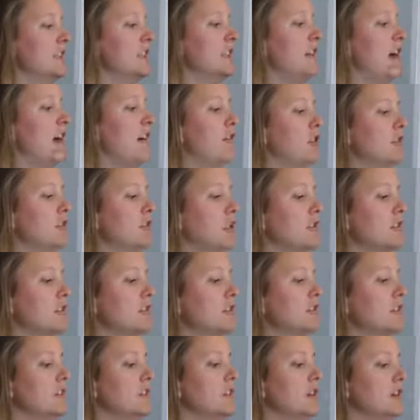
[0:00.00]
Harry
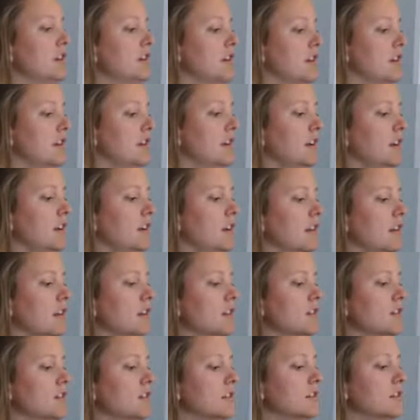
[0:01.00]
Potter, Le
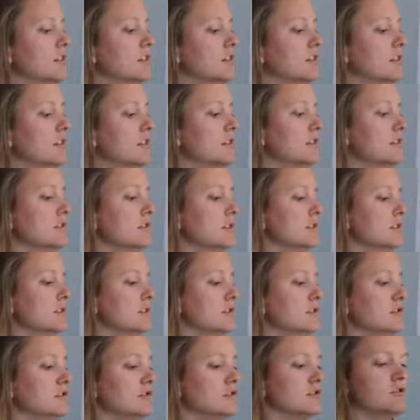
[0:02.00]
Cours de
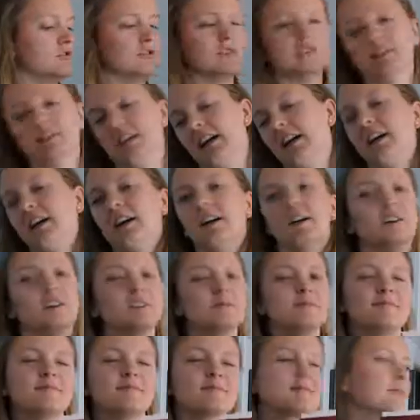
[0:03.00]
Sushi. Now,
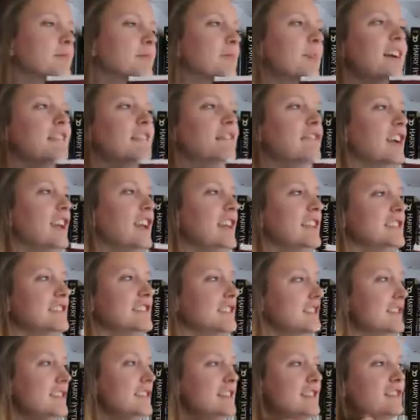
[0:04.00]
my
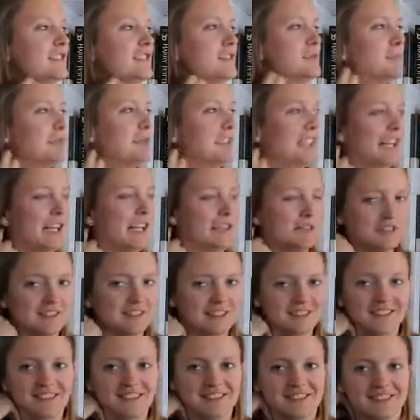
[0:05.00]
French
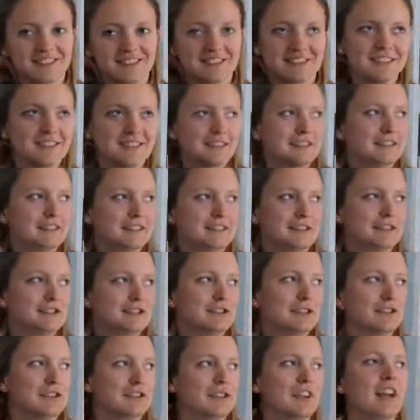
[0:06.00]
pronunciation is
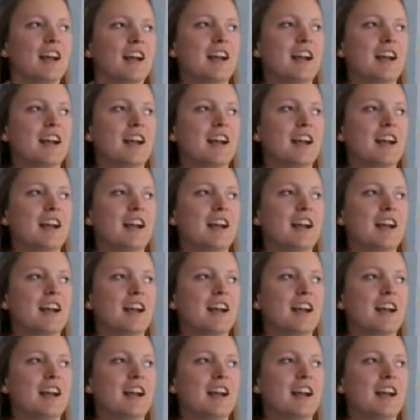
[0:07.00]
not...